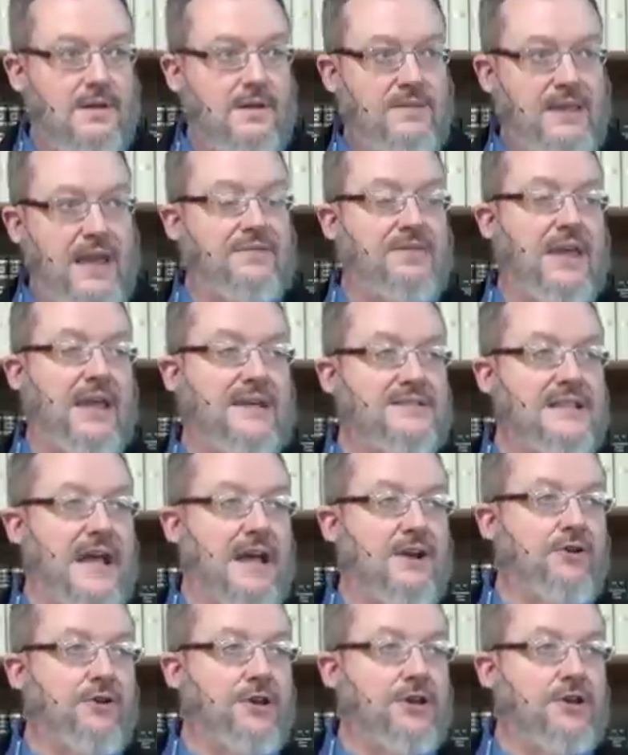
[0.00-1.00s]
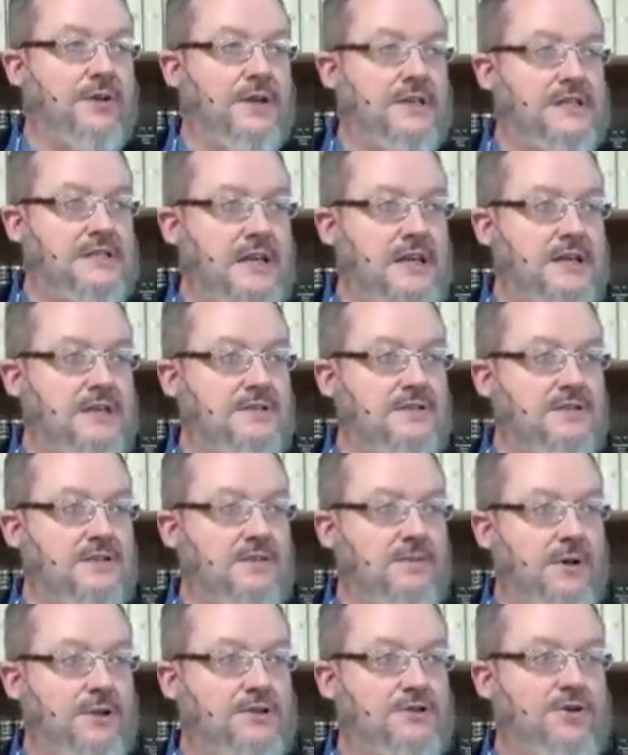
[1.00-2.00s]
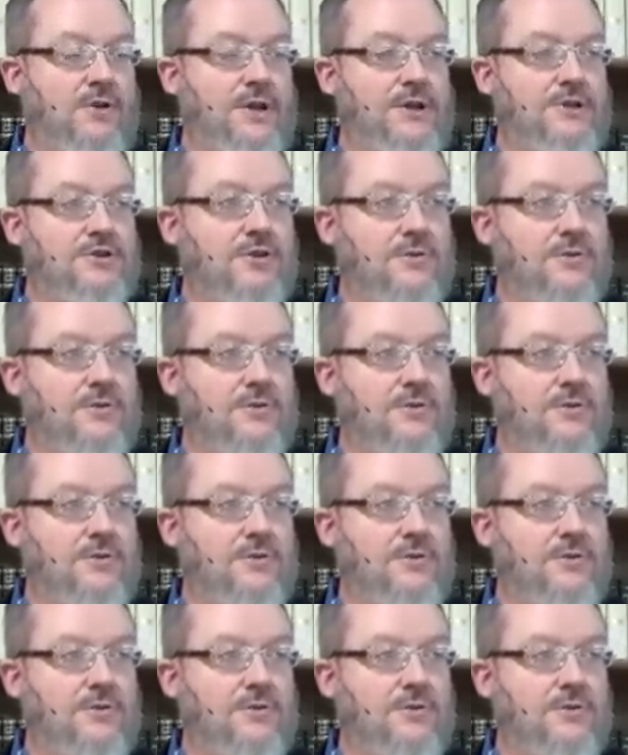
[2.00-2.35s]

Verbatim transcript: That thing's not going to exist. What's going